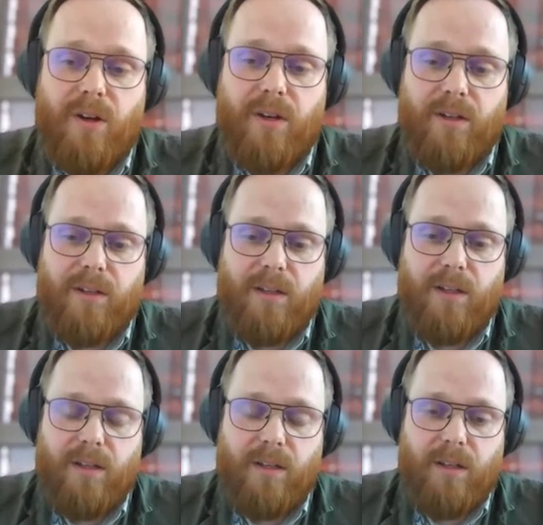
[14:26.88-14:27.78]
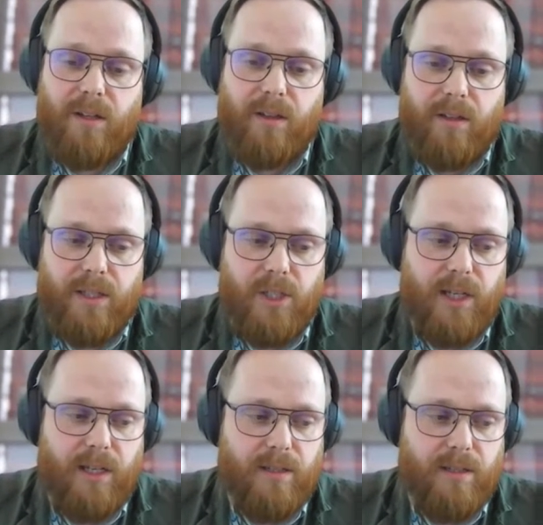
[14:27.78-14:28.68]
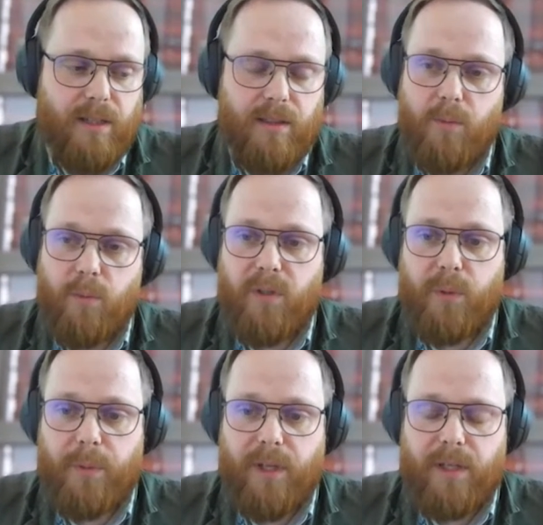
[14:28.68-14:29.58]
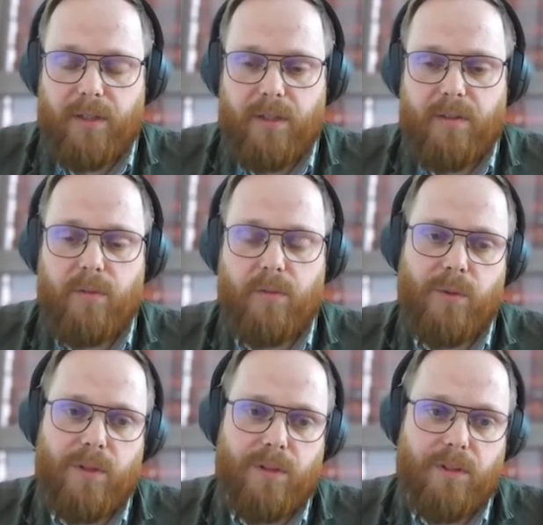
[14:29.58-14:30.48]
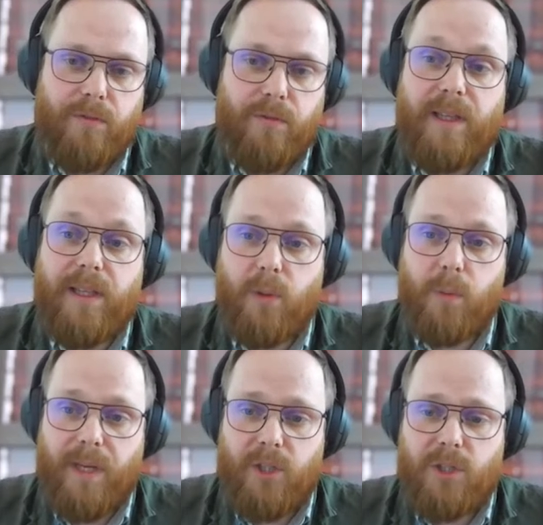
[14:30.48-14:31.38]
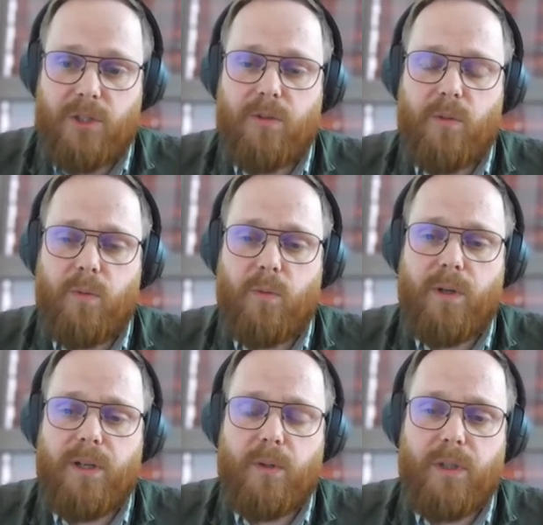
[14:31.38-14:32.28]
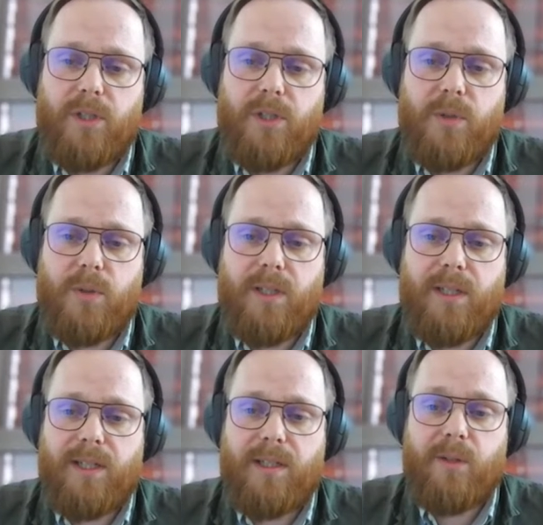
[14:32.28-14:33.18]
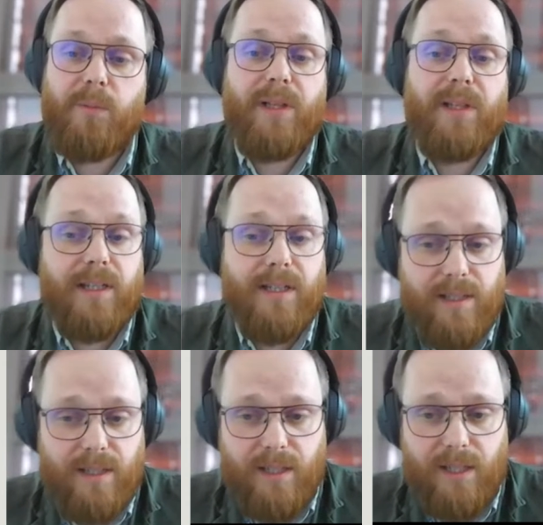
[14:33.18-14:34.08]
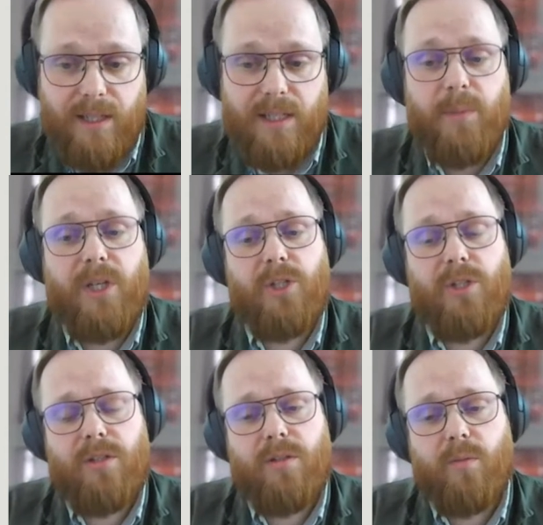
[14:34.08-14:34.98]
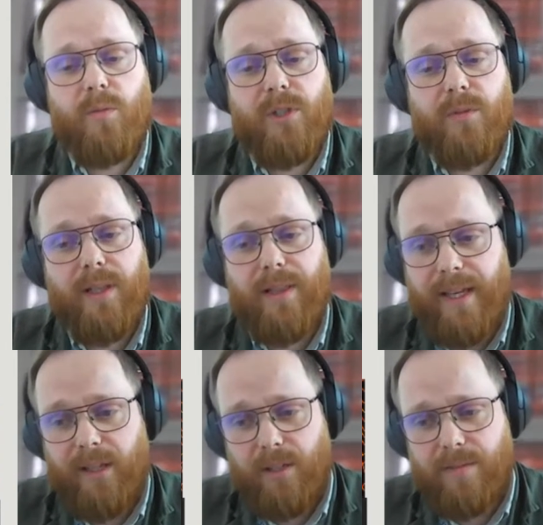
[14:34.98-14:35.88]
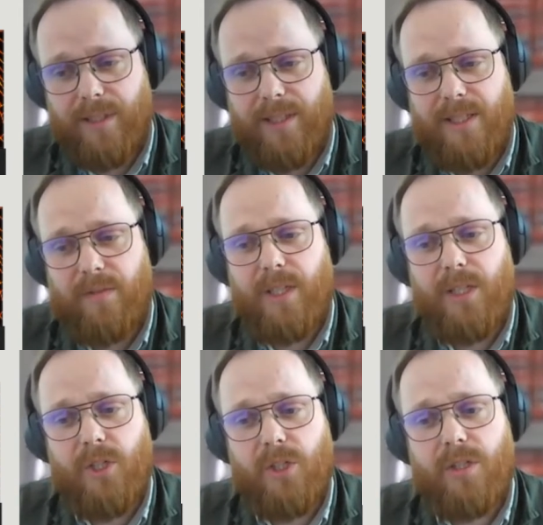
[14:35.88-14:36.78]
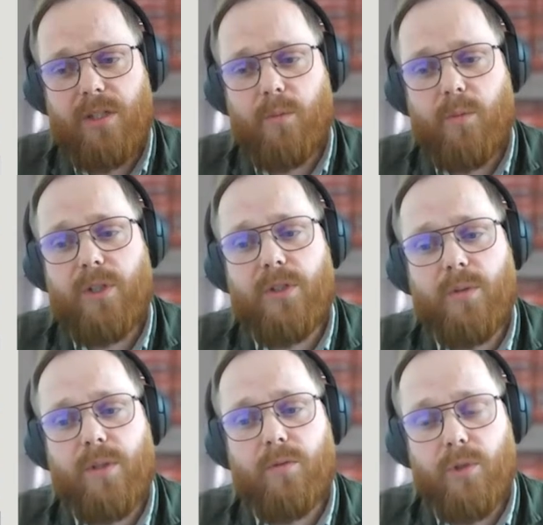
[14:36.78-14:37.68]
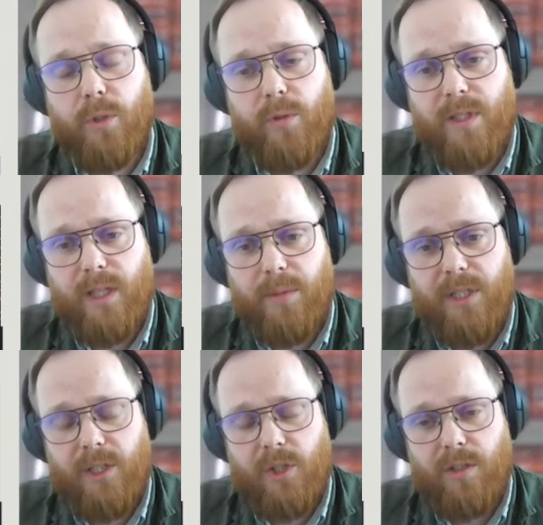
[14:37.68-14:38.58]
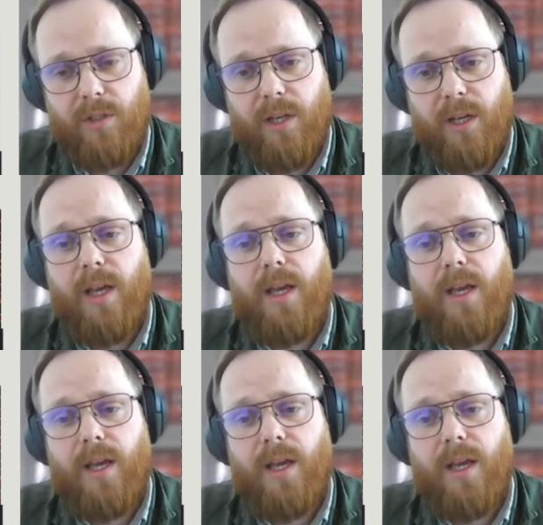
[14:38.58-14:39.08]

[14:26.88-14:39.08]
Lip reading: on a large data set that we prepared for the Phi-Lab bench, where we are doing building density estimation, we're doing land cover classification, and we are doing road segmentation.